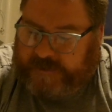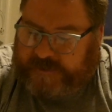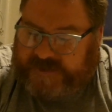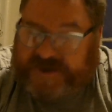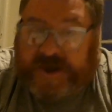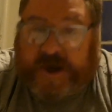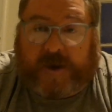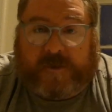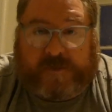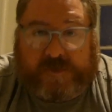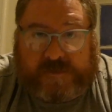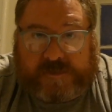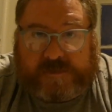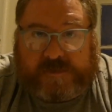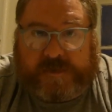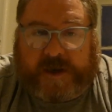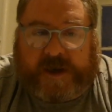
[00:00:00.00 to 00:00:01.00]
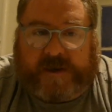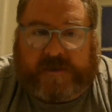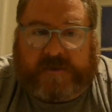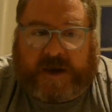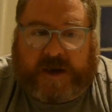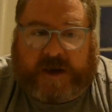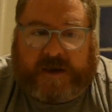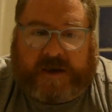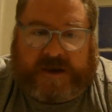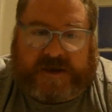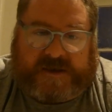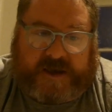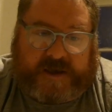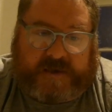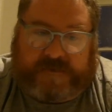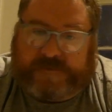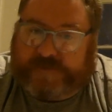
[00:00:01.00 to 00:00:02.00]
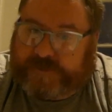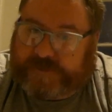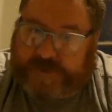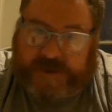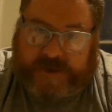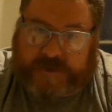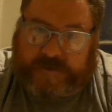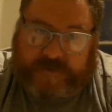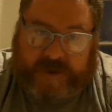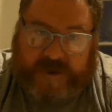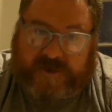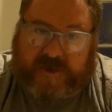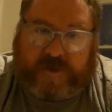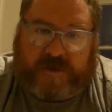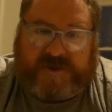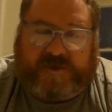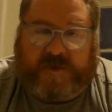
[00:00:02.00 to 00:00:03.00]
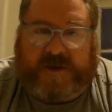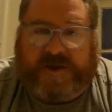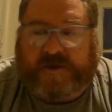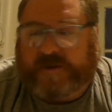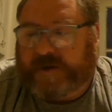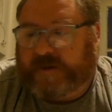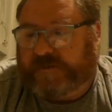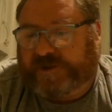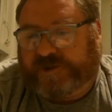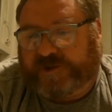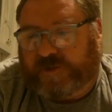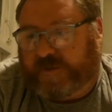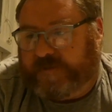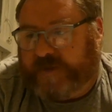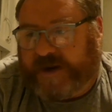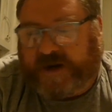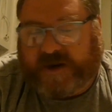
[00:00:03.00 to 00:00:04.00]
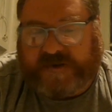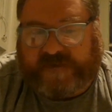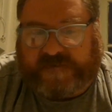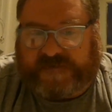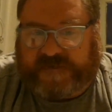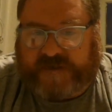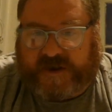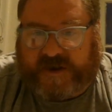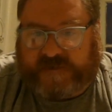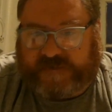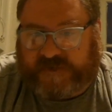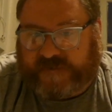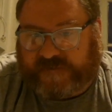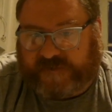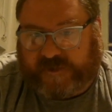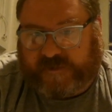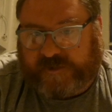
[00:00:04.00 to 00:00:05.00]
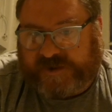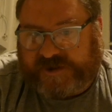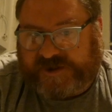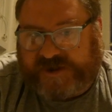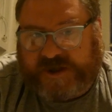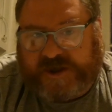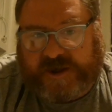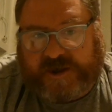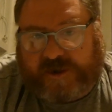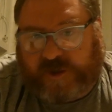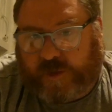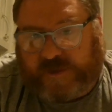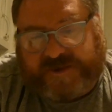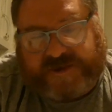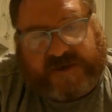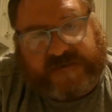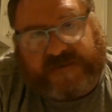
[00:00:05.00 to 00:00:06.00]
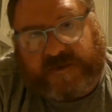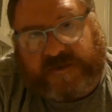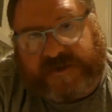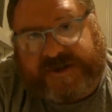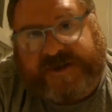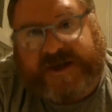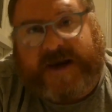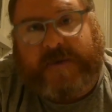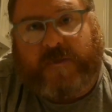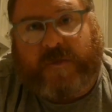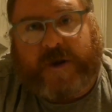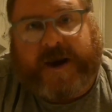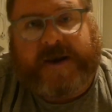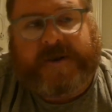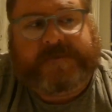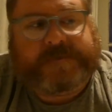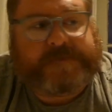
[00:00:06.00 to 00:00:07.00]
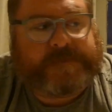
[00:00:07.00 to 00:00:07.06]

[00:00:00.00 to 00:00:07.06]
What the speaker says: So, you know, my thoughts are with you, and I'm sure many of your viewers also feel the same way.